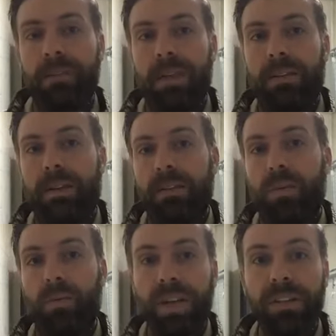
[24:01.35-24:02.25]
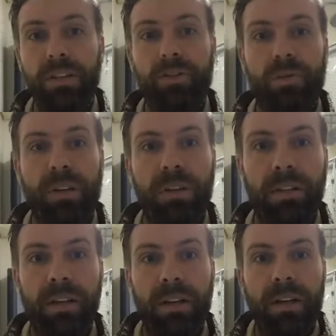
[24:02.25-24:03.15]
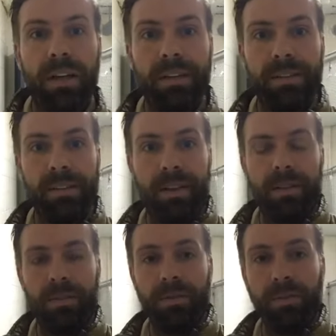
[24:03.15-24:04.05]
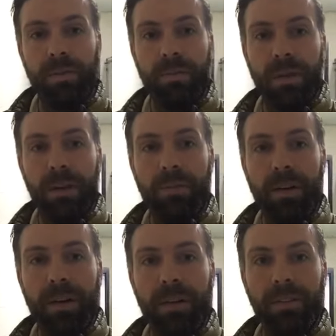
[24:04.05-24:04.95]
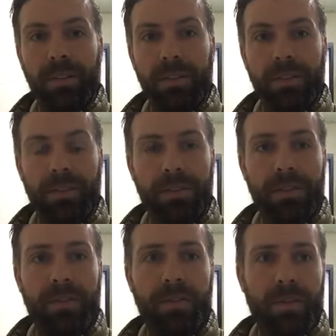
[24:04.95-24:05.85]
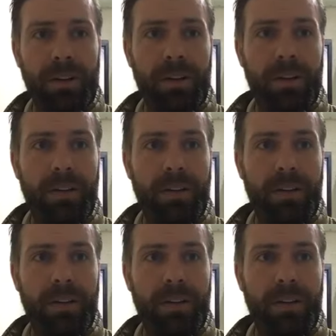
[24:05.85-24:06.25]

the, the weekly drill is, oh, Lou, you want to come on here? Let's let's see if you want to